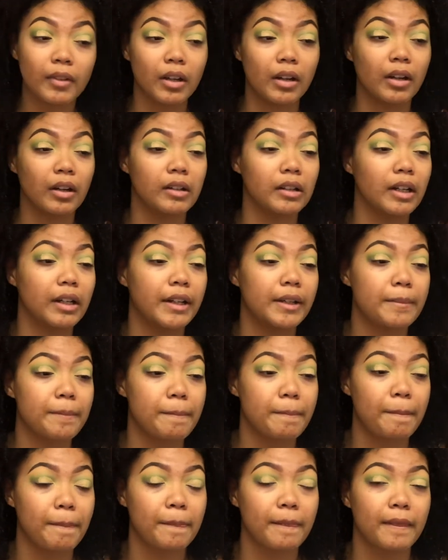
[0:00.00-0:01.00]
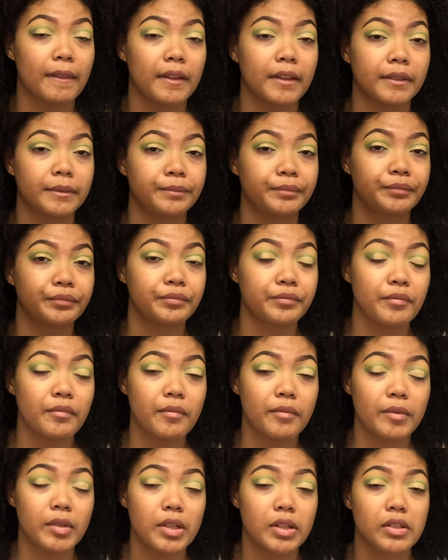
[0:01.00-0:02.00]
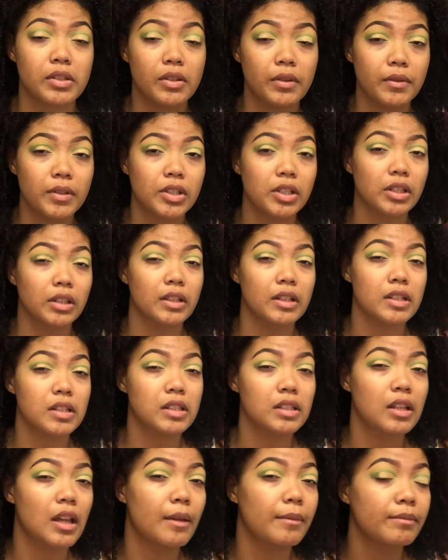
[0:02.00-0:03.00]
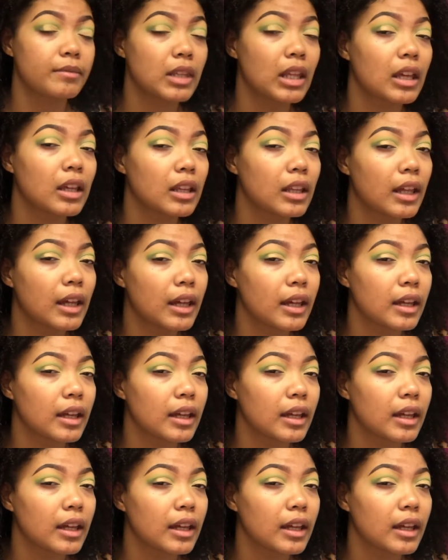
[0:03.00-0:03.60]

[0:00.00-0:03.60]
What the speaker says: Alright. So it should look something